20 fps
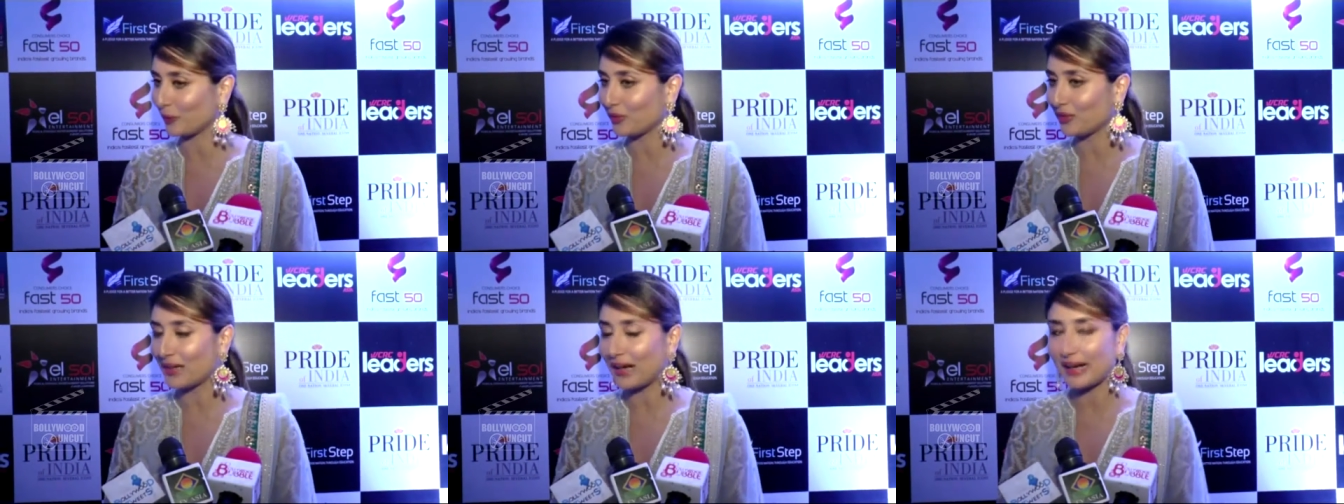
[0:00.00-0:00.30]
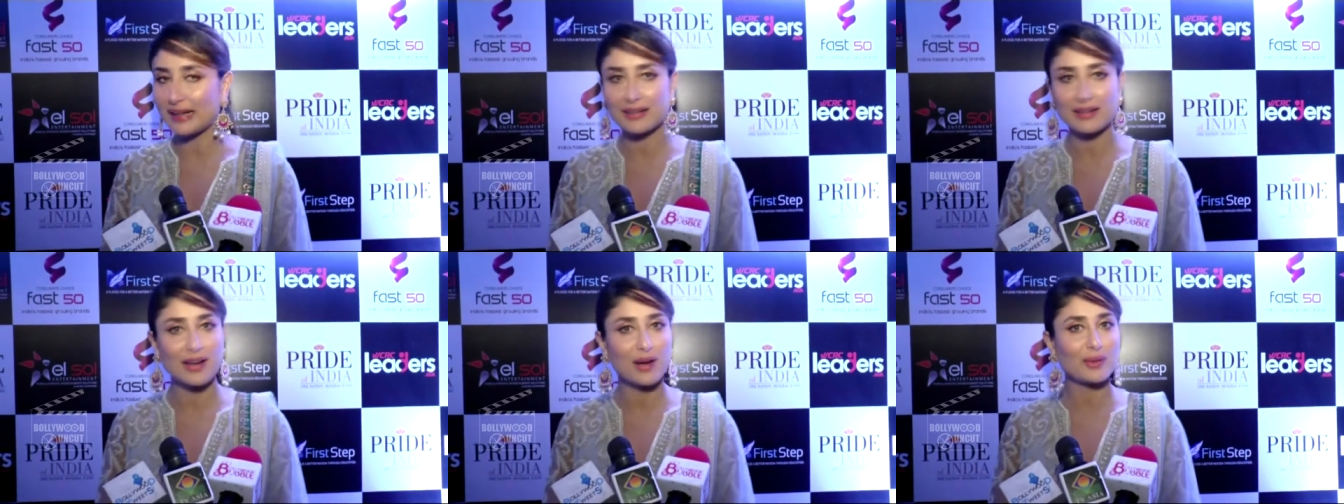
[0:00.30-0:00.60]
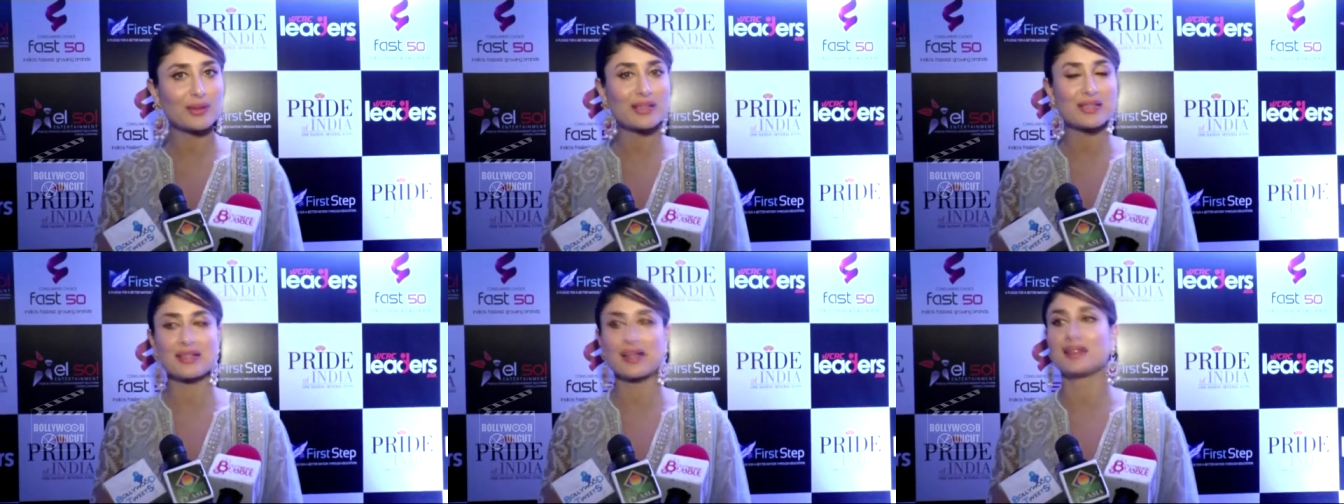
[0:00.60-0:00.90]
right
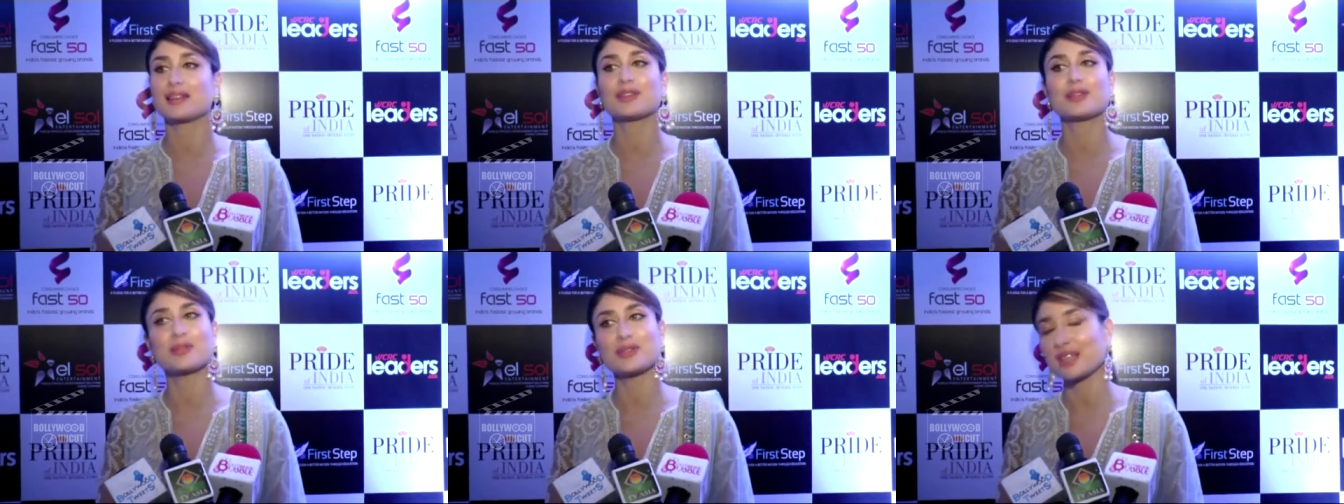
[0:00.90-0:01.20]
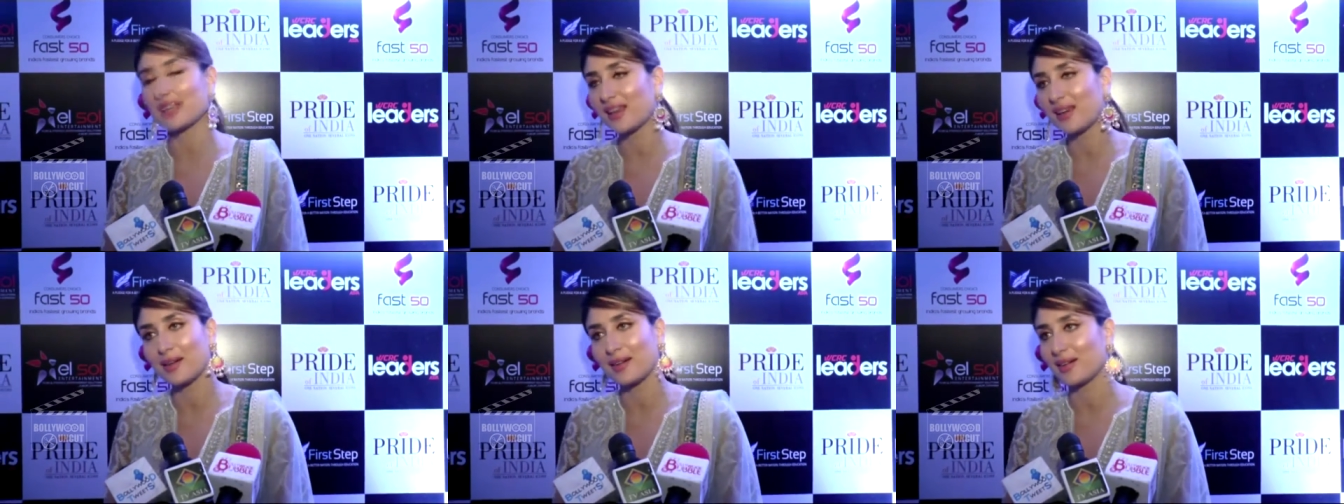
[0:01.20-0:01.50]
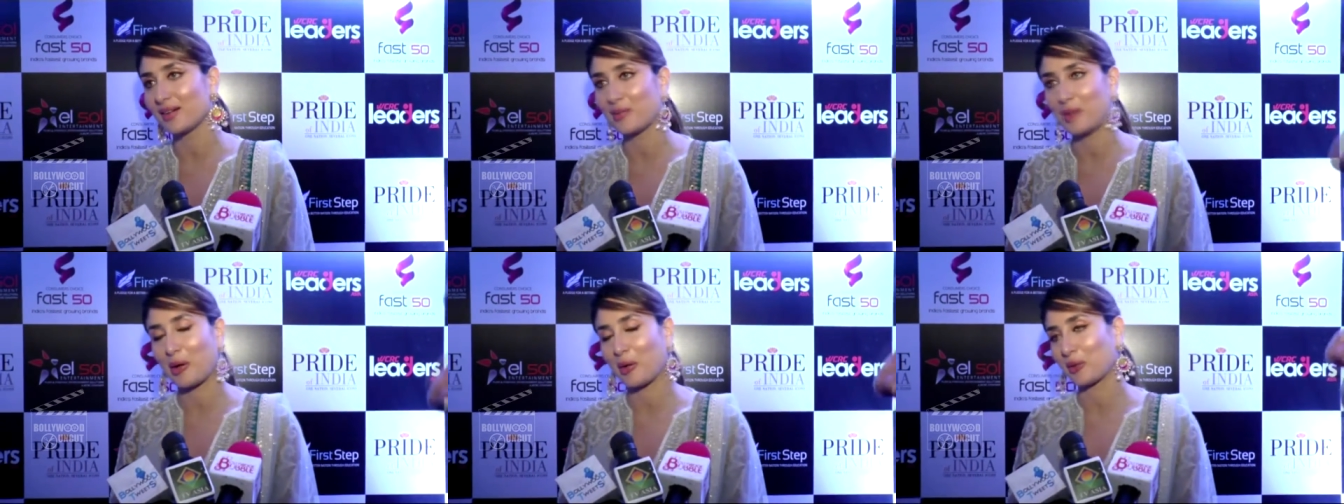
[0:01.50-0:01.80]
now, there's nothing to say
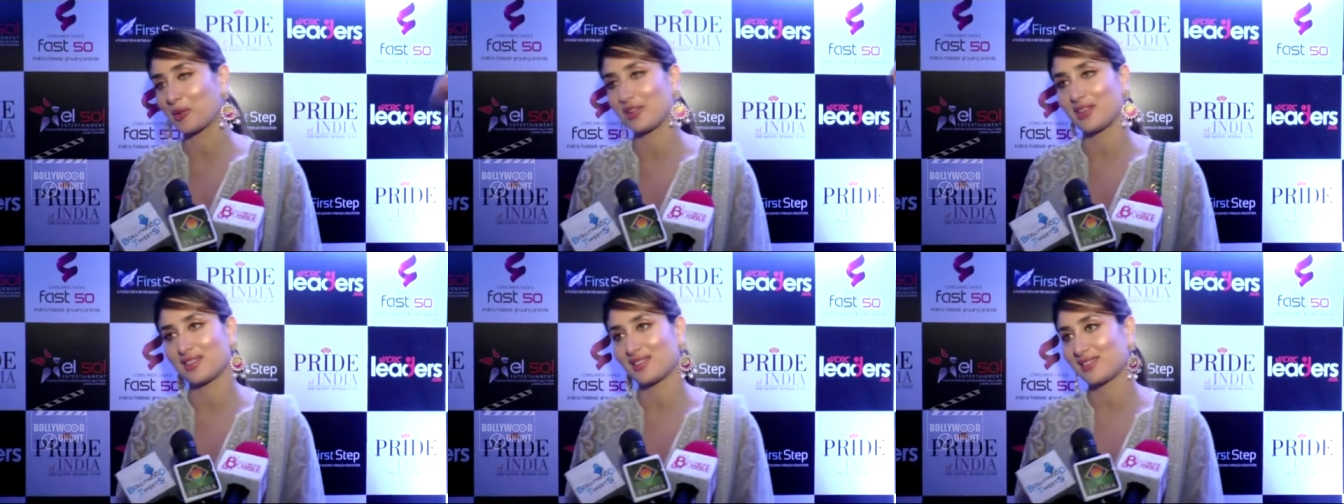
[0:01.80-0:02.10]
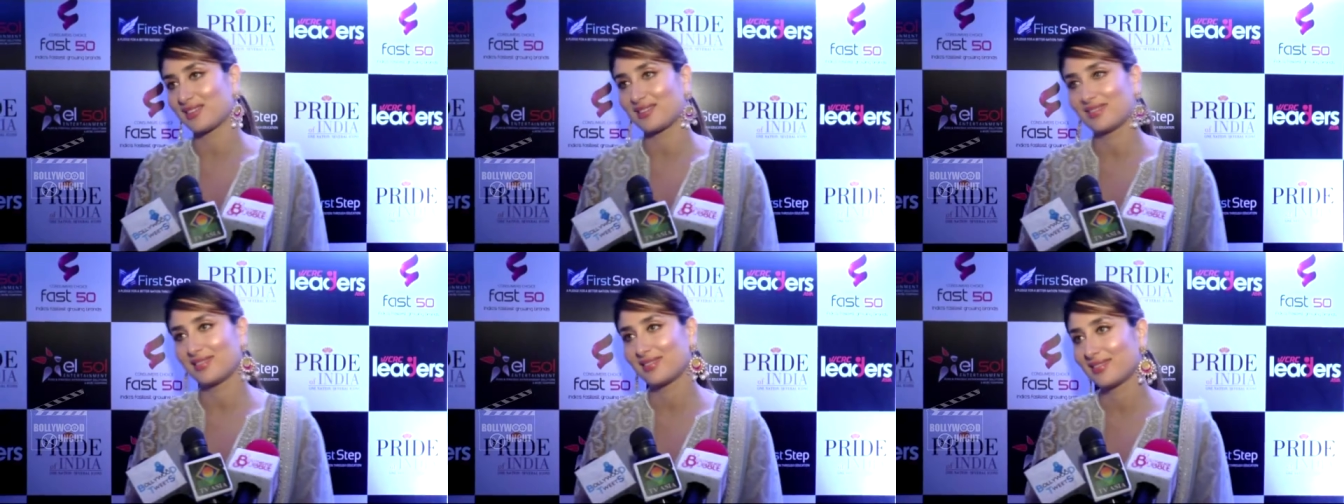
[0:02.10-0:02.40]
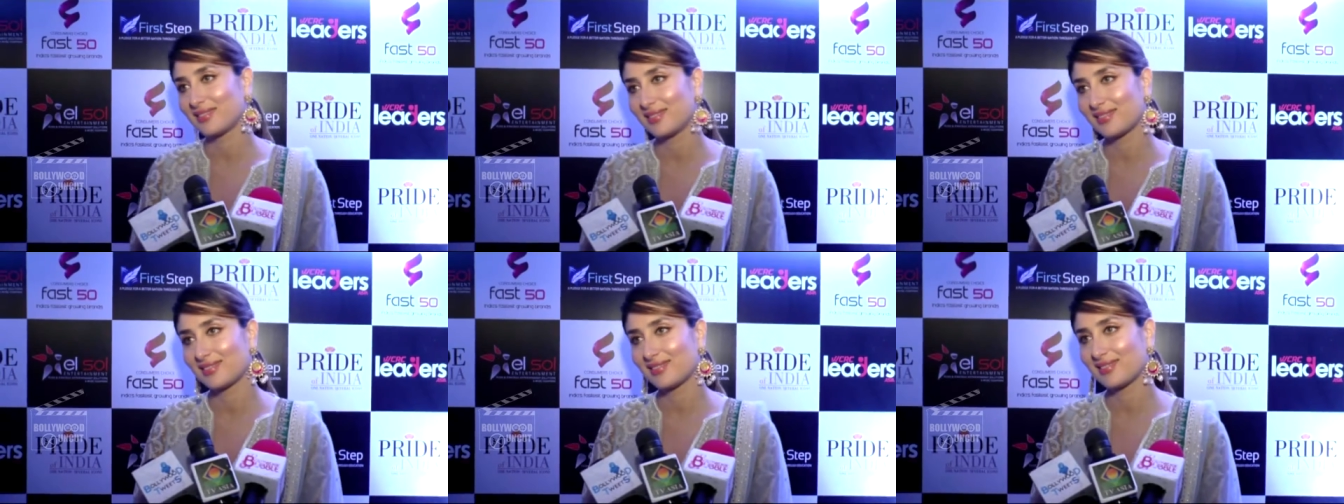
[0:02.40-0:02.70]
about it.
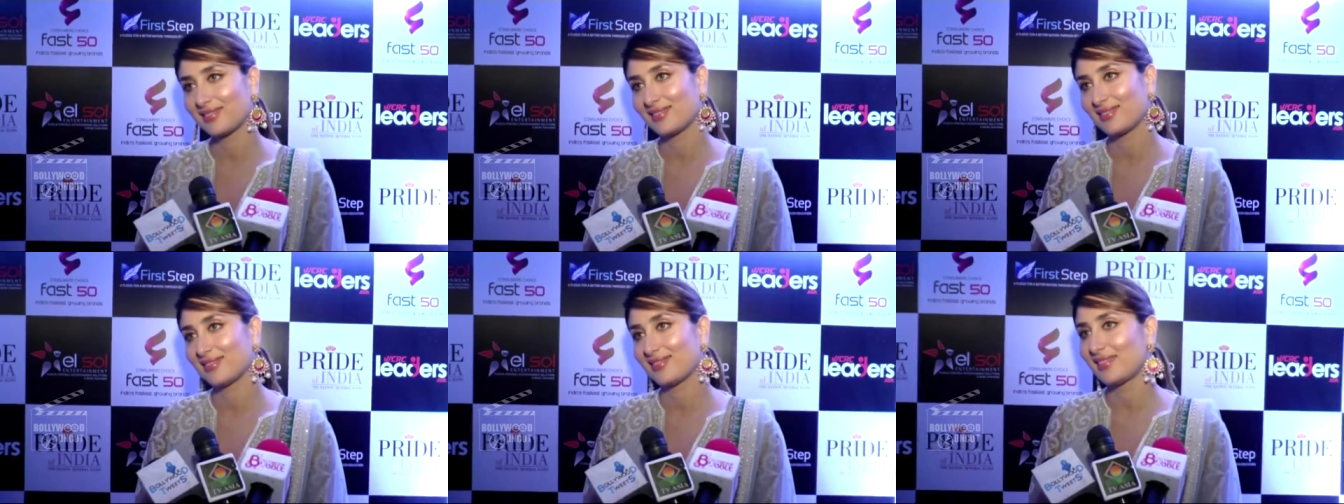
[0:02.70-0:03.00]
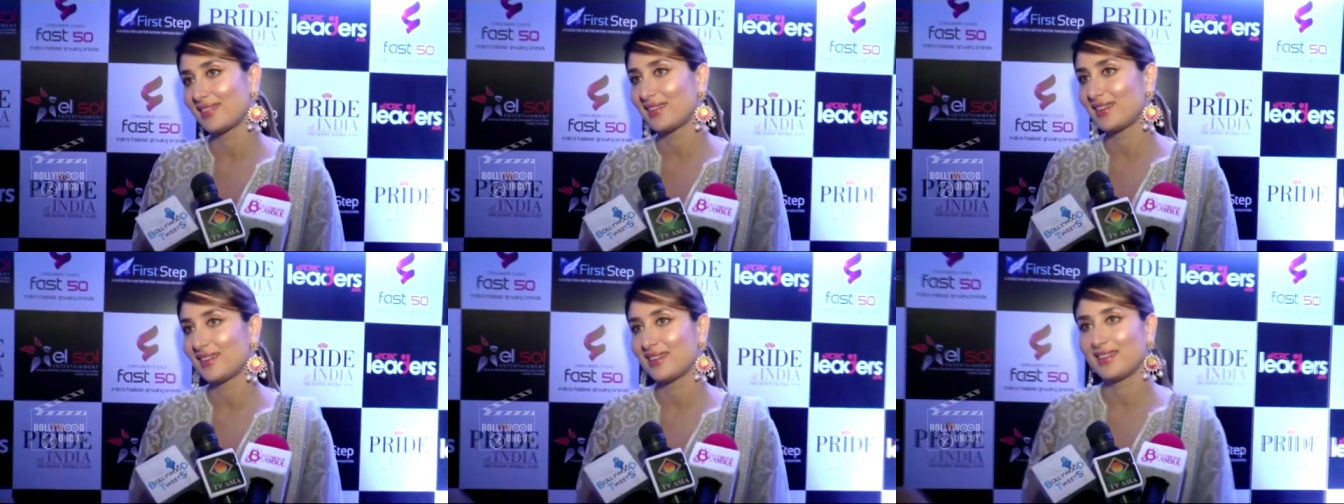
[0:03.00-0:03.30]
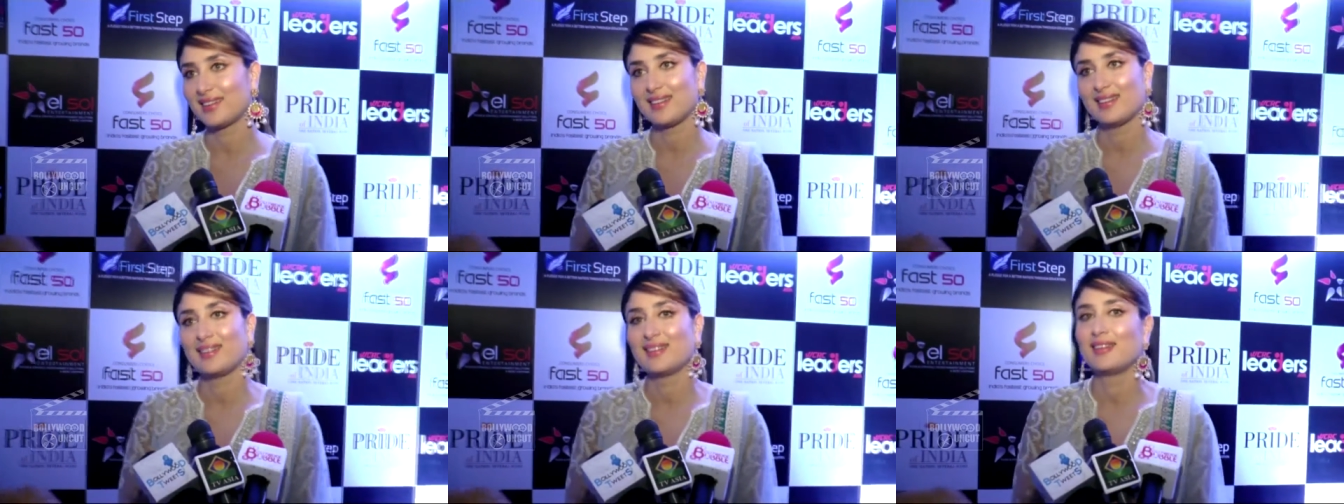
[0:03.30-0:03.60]
There's nothing. I mean,
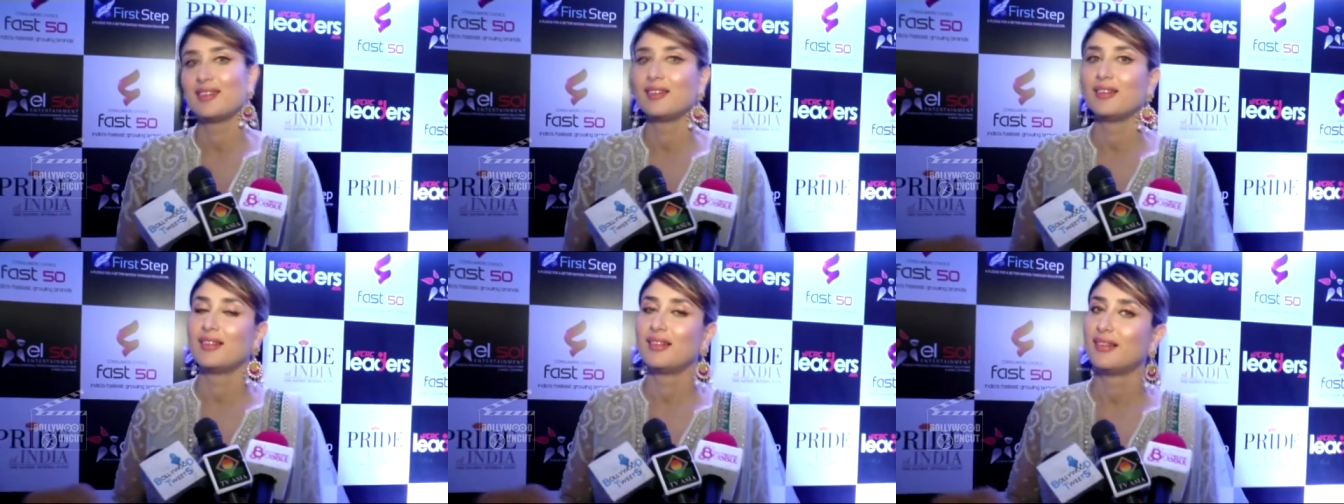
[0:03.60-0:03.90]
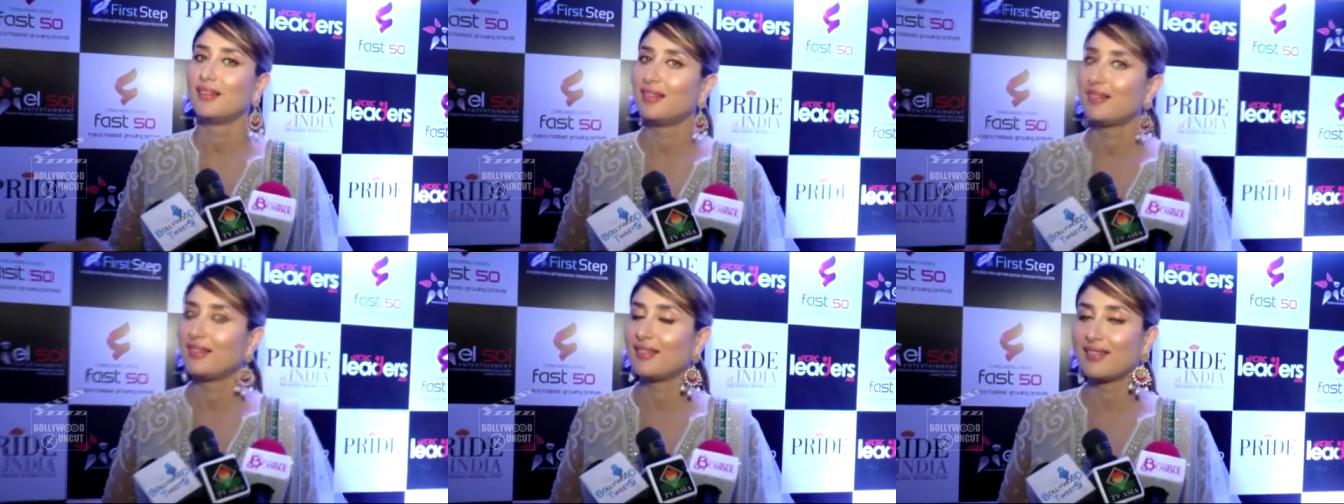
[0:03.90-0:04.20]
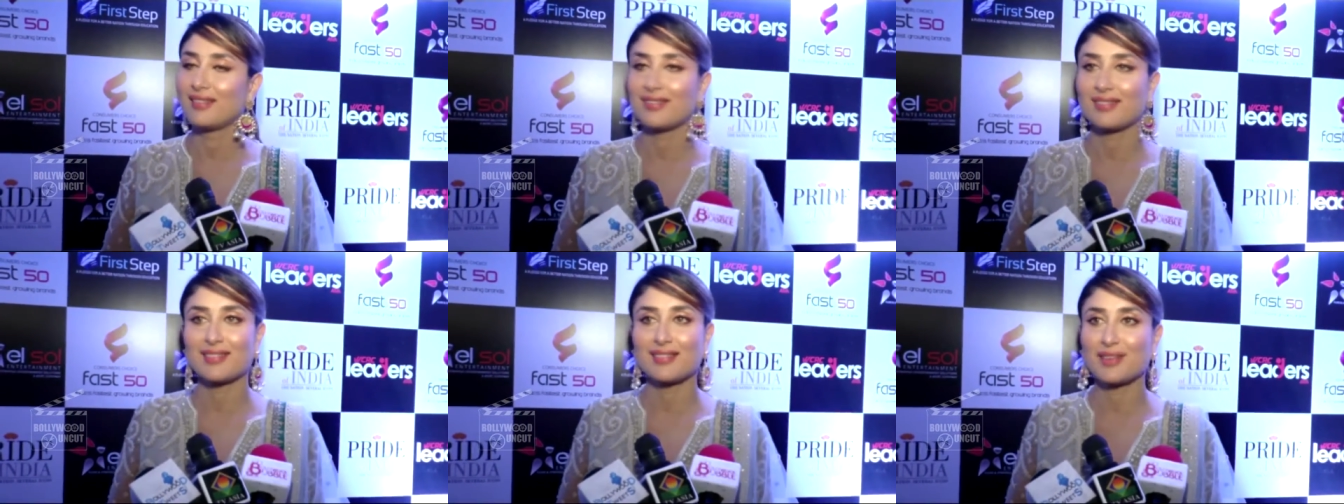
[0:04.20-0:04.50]
these are just
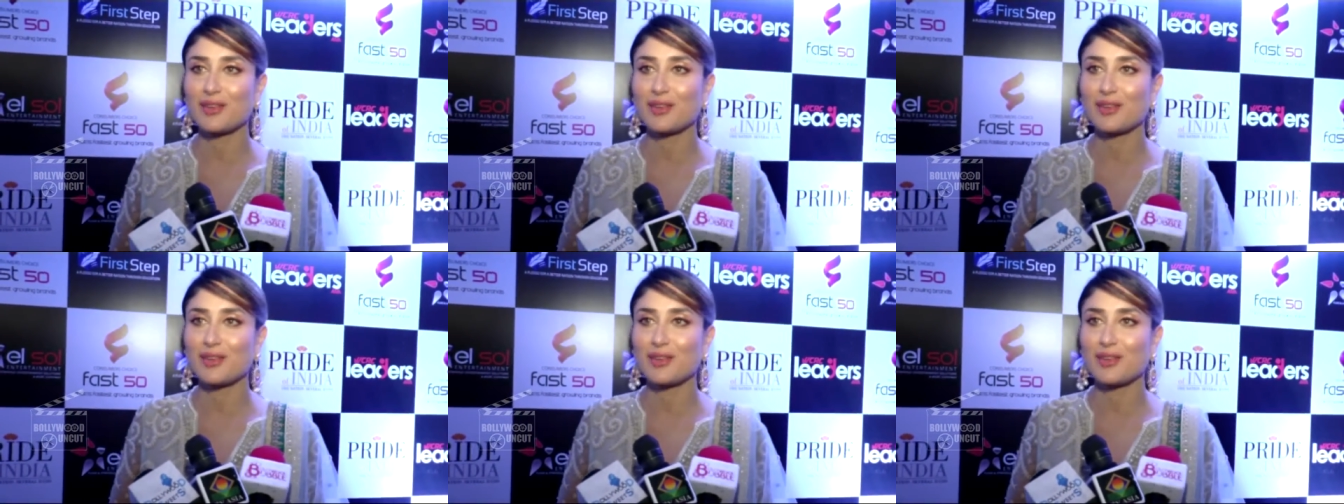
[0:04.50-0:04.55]
rumors.